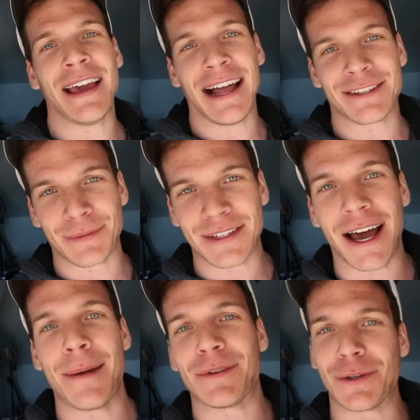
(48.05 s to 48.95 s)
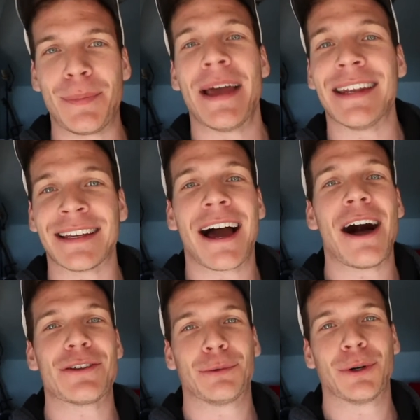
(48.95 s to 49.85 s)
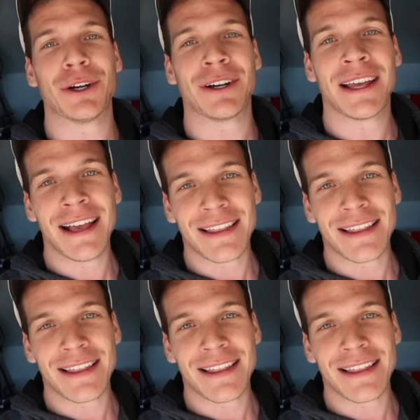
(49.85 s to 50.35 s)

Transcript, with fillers: had some time to spend in God's Word,